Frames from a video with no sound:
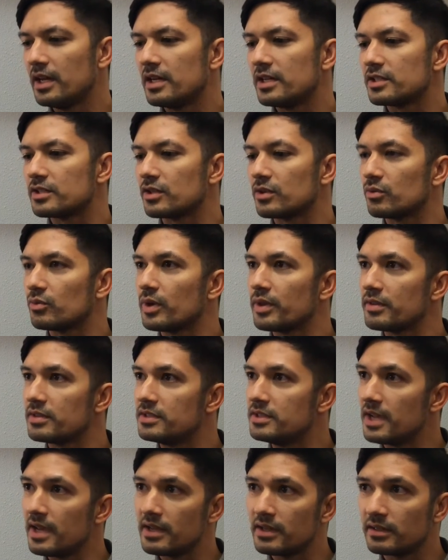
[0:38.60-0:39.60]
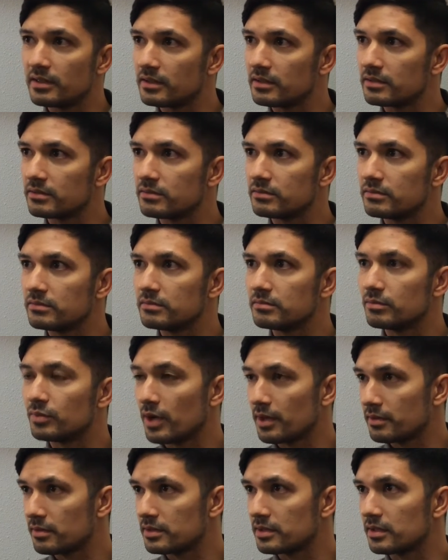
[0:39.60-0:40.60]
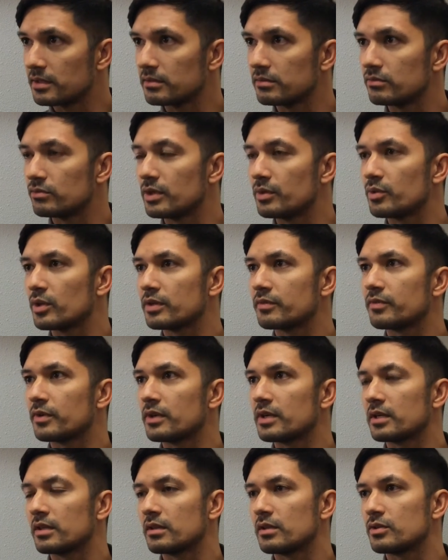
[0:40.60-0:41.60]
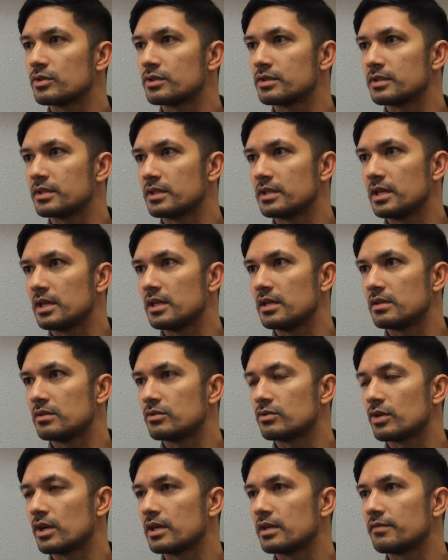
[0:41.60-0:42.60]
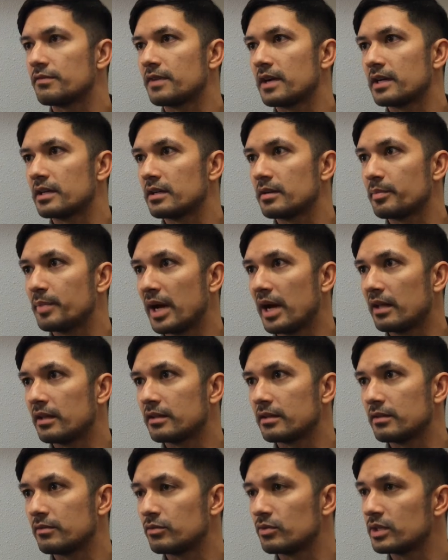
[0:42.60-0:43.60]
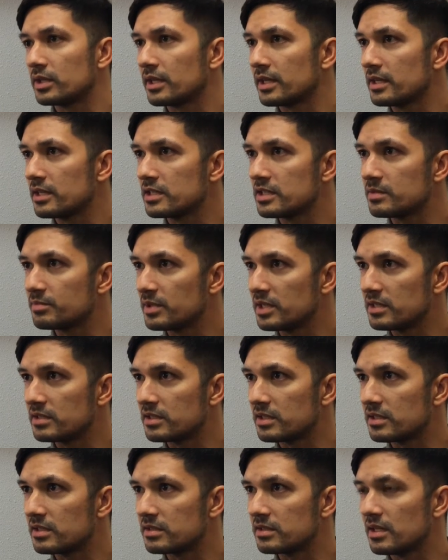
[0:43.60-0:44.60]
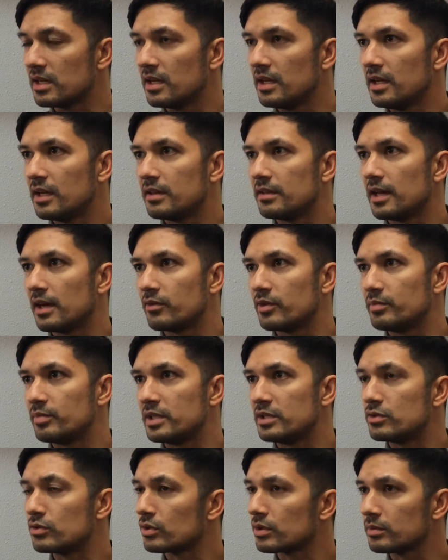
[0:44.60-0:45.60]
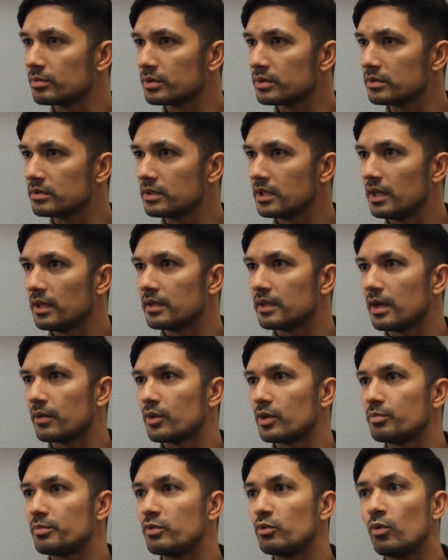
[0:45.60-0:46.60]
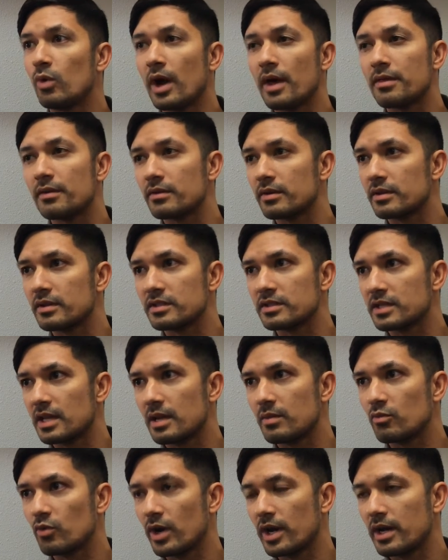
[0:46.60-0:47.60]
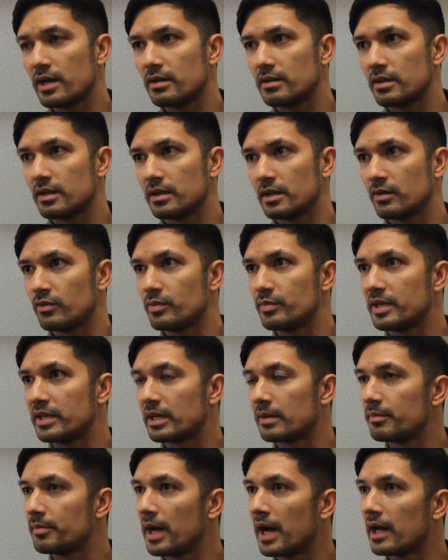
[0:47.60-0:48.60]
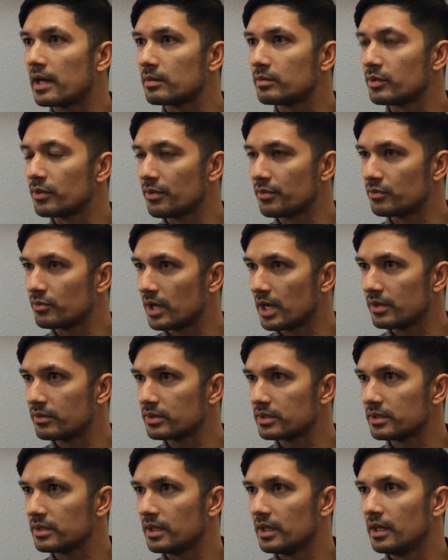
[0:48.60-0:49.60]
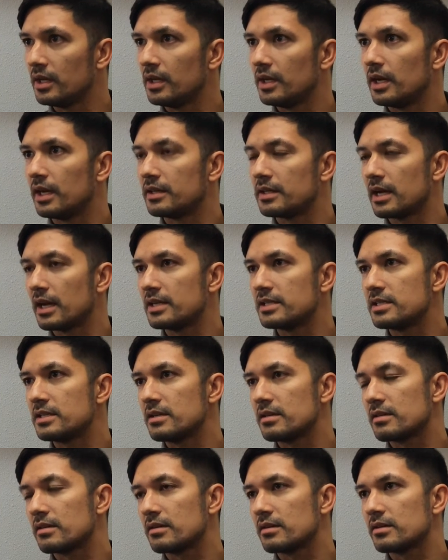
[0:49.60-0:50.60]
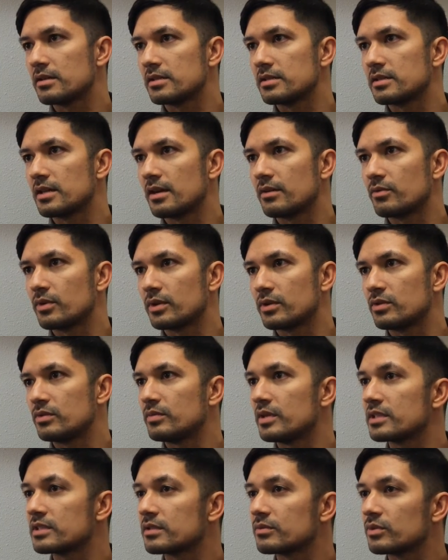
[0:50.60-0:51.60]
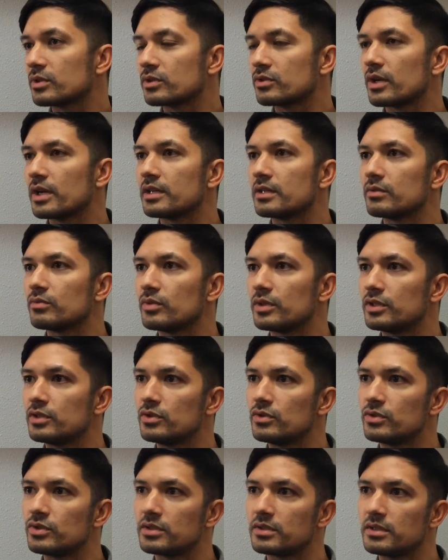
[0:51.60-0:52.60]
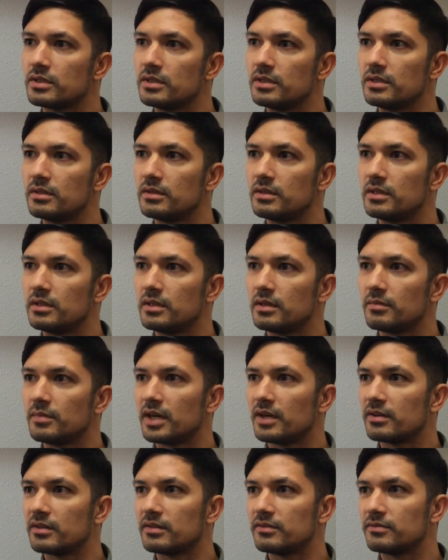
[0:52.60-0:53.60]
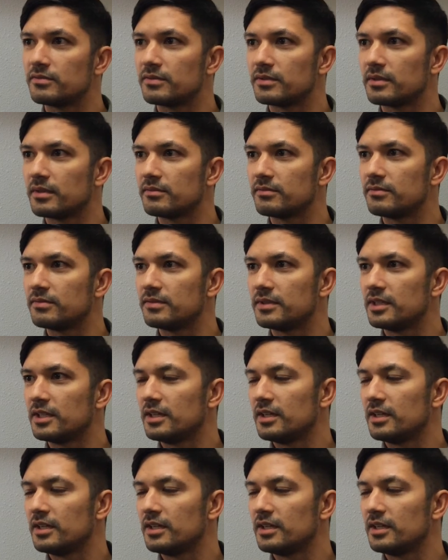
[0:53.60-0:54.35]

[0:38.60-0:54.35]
So with Dale Brotherton, we worked very closely in trying to find a palette of related species that would be durable, that would weather in the same way, and that would be compatible throughout. And the idea there is that with Kuma-san, we're trying to reduce the amount of